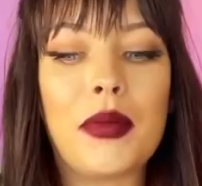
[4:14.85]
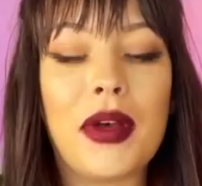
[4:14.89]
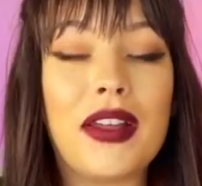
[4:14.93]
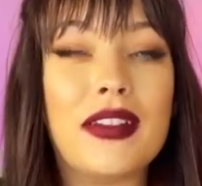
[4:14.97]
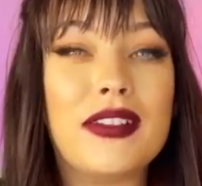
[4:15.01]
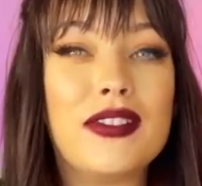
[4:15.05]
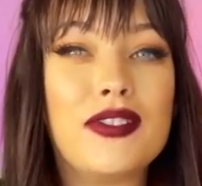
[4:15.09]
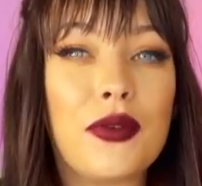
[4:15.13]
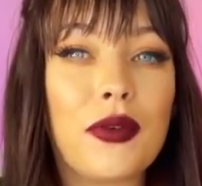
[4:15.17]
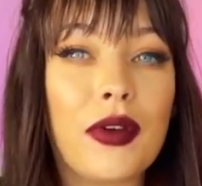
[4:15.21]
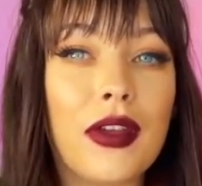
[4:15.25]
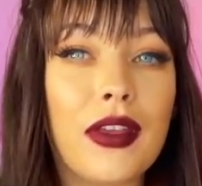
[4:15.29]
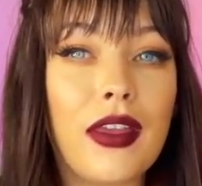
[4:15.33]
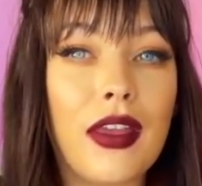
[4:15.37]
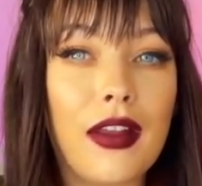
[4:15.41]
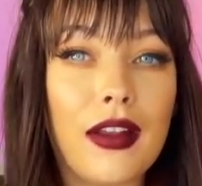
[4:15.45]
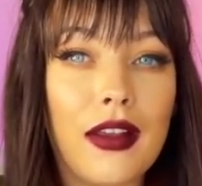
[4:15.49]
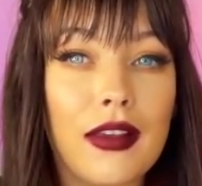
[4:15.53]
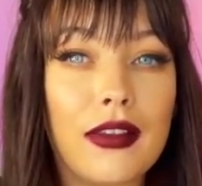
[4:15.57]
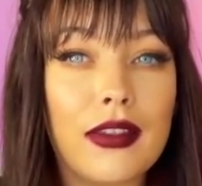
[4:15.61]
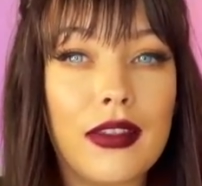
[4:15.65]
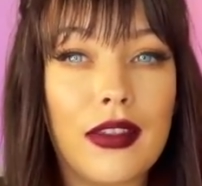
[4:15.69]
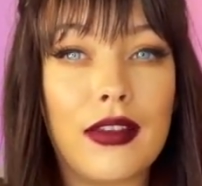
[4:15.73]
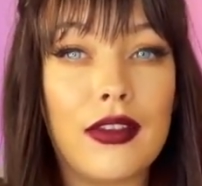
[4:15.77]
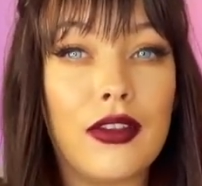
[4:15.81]
But doing
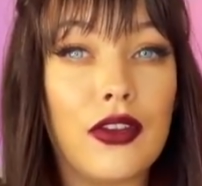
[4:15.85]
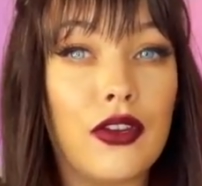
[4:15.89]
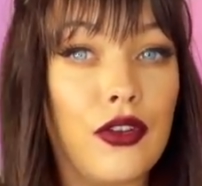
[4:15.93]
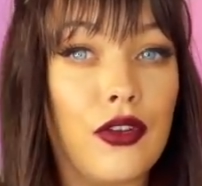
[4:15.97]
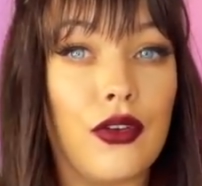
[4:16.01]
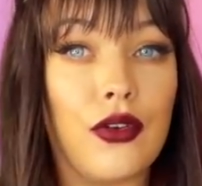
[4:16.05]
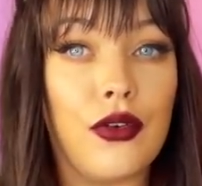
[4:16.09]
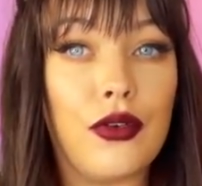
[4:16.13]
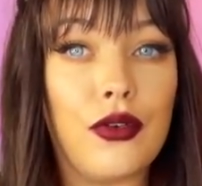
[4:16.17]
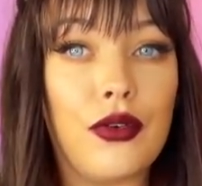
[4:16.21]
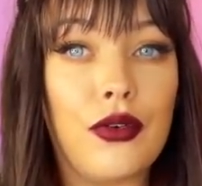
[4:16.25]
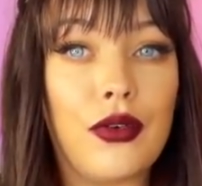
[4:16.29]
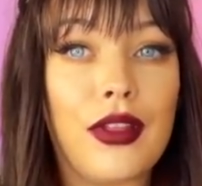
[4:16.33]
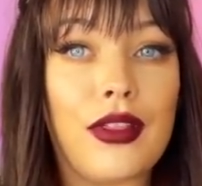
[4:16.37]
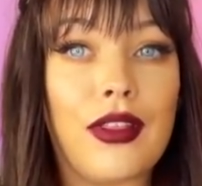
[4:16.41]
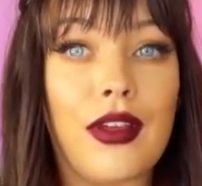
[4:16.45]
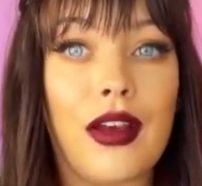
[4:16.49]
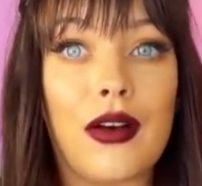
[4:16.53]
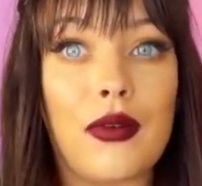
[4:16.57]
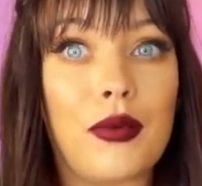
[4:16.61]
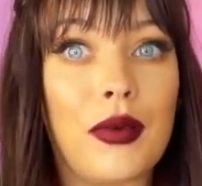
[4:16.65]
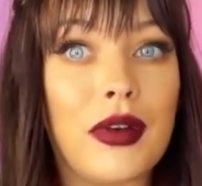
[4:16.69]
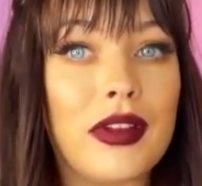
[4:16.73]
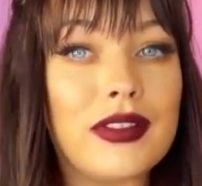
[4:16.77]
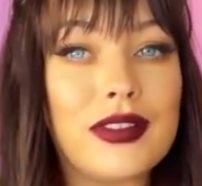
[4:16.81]
anything new
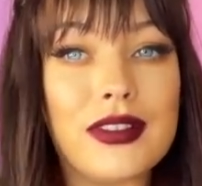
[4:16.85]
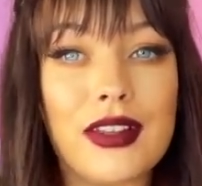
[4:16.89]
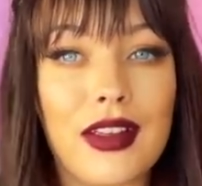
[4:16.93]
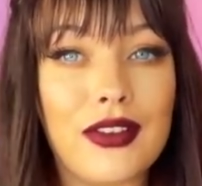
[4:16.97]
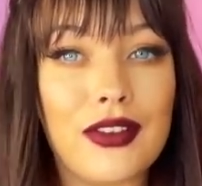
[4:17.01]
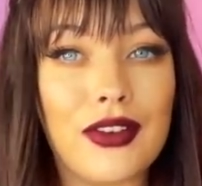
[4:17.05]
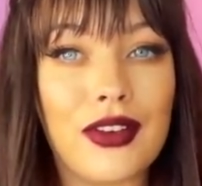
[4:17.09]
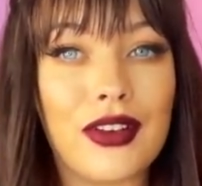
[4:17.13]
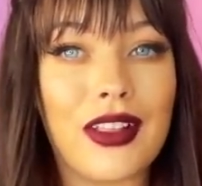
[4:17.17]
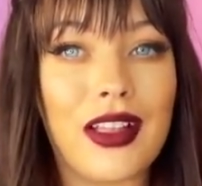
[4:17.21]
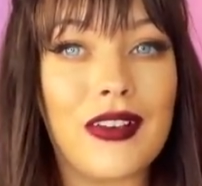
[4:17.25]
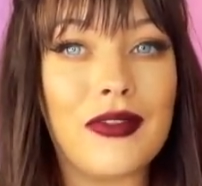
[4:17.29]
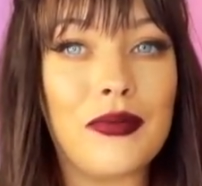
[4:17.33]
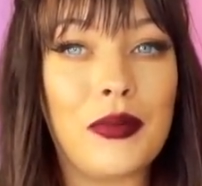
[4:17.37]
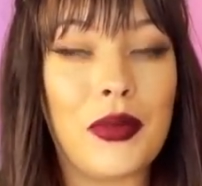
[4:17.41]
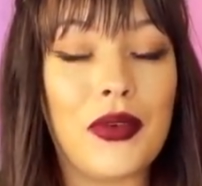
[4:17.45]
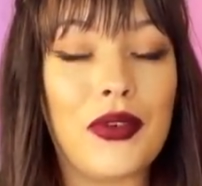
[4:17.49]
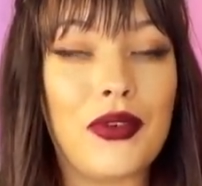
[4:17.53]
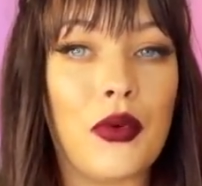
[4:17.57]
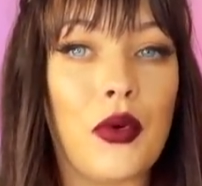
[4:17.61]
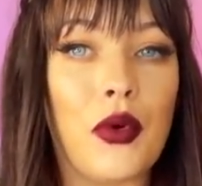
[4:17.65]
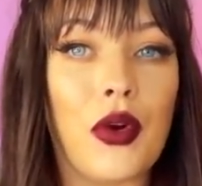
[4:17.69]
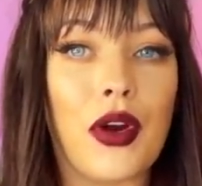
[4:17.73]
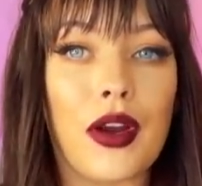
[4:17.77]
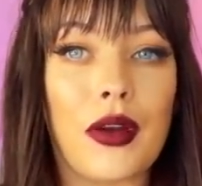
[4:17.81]
that wasn't in your life
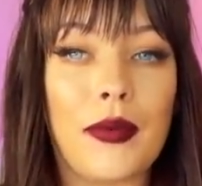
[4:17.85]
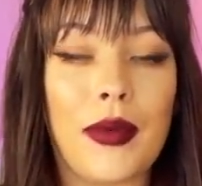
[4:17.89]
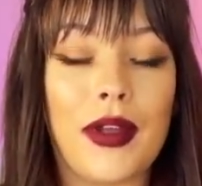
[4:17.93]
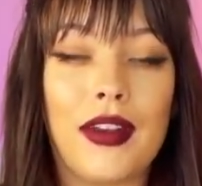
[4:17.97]
before,